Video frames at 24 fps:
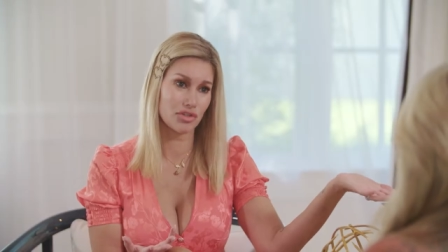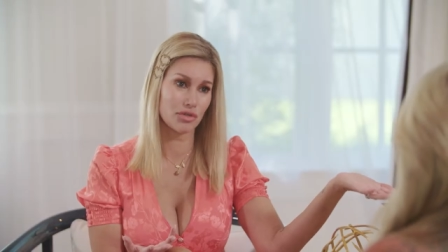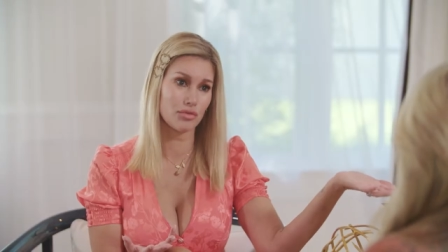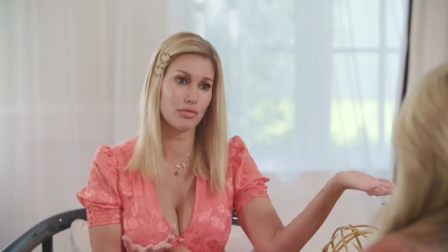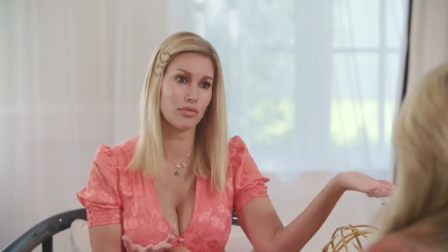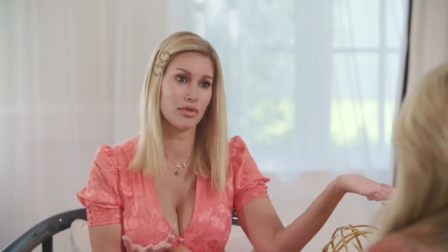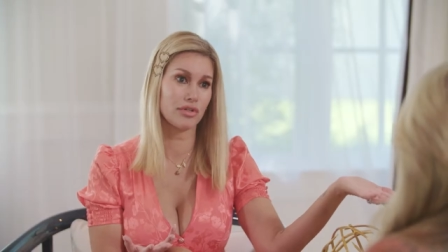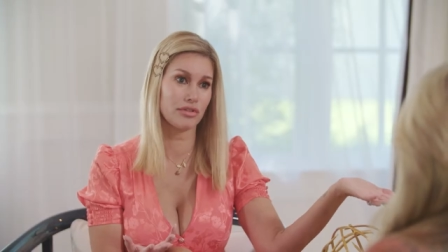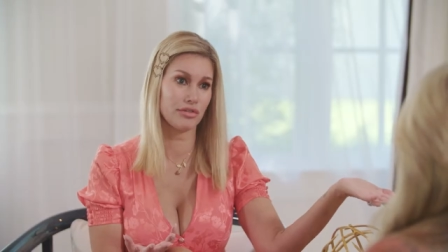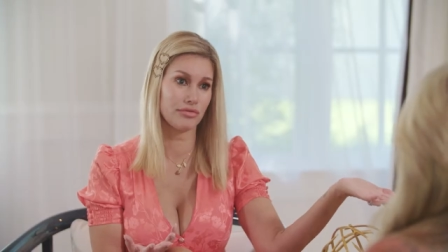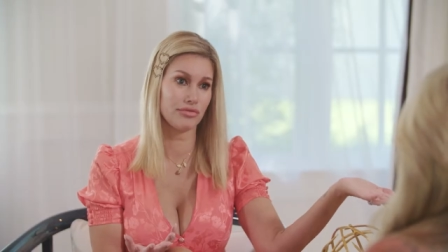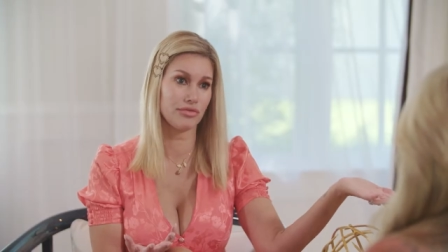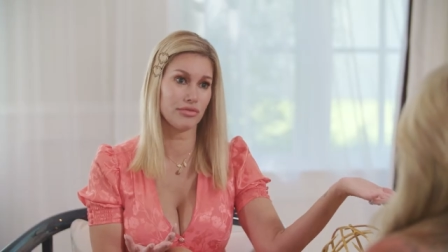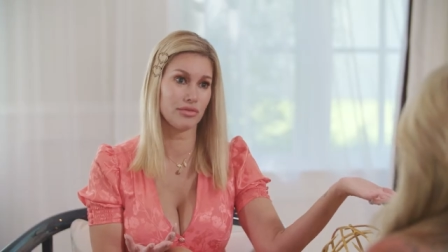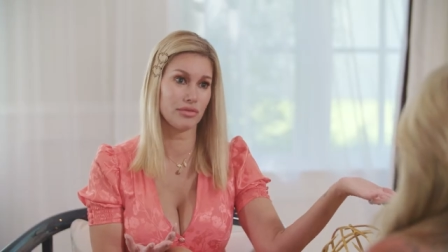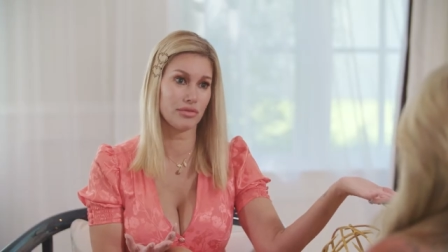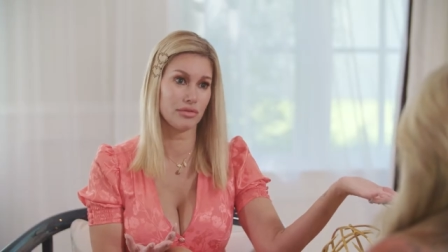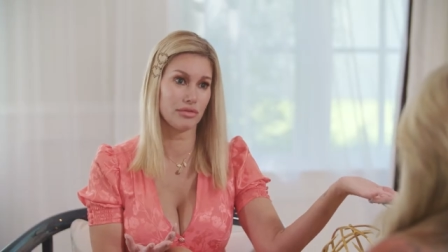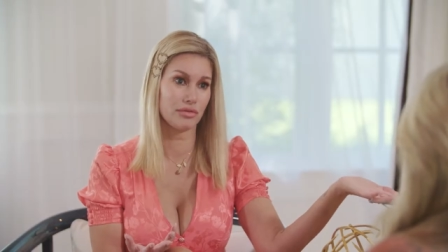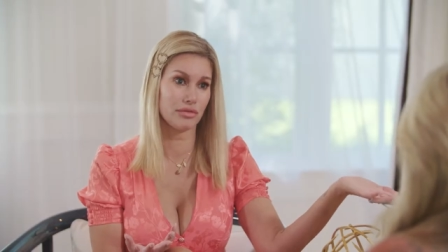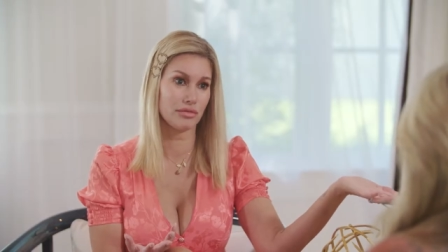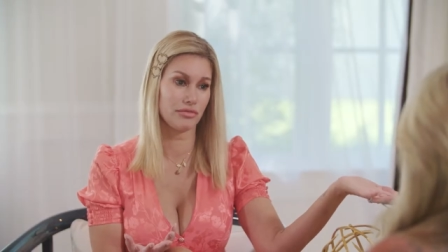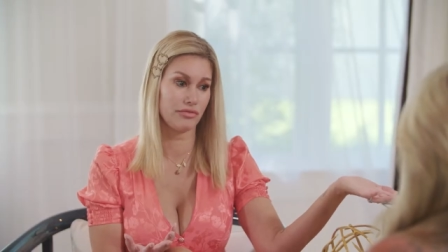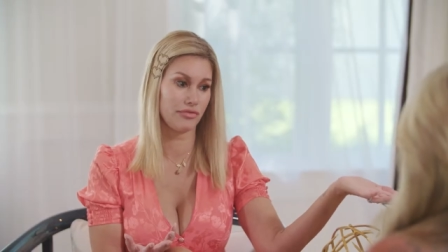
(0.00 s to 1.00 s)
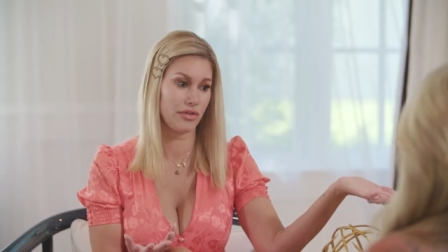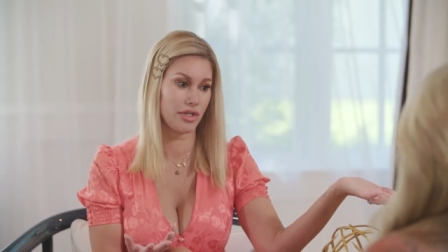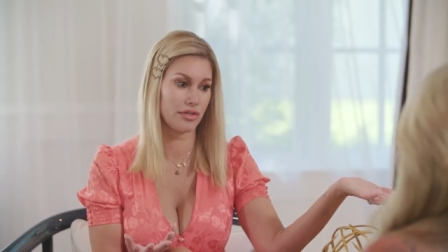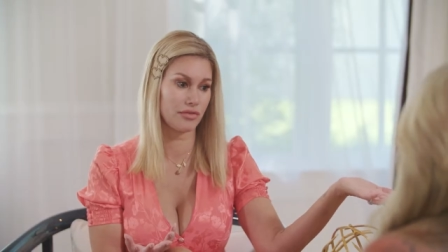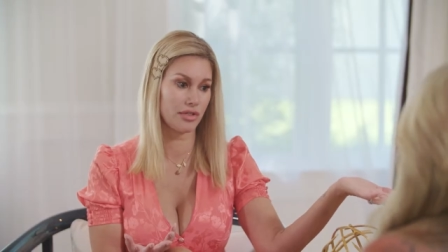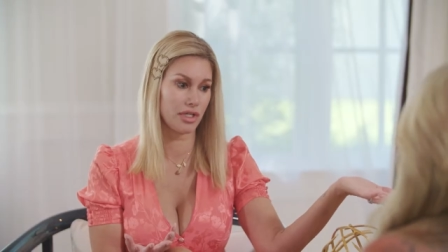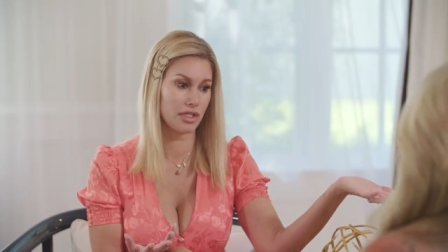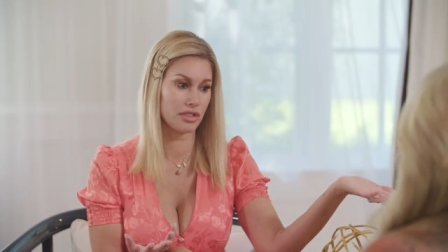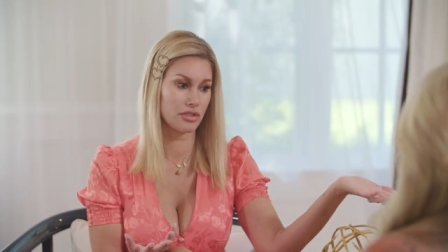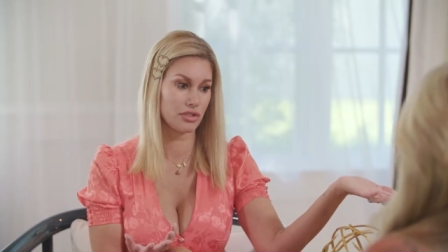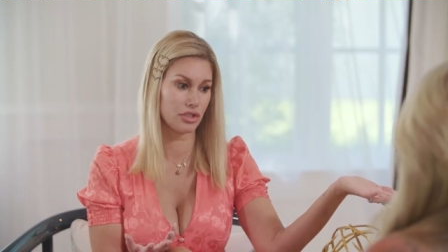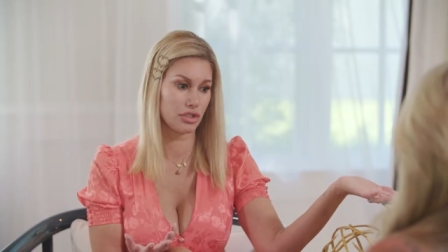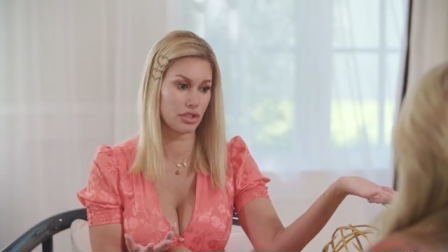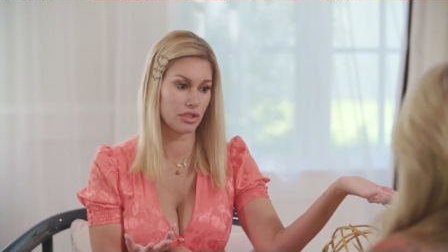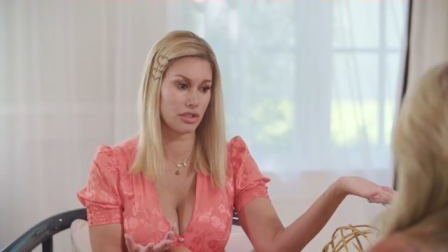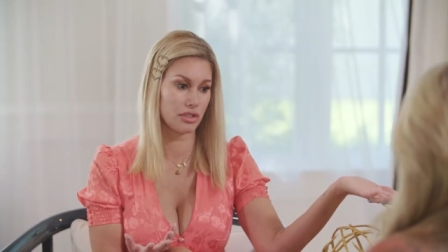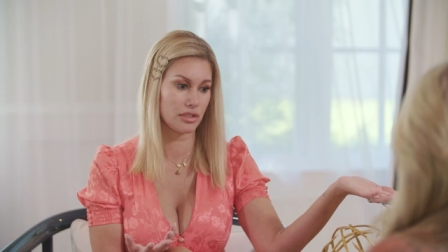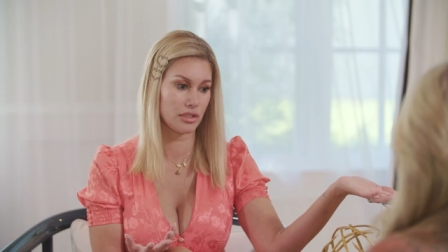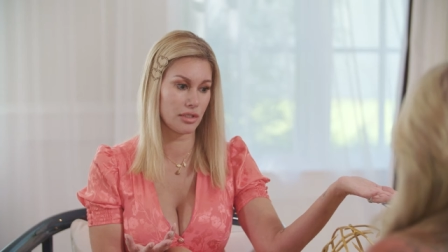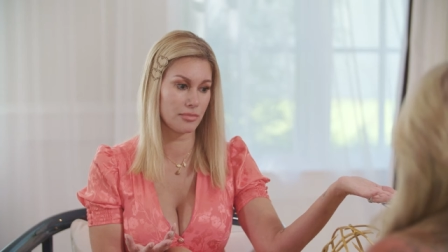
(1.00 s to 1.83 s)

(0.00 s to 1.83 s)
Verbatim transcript: a wonderful mm-hmm. foundation.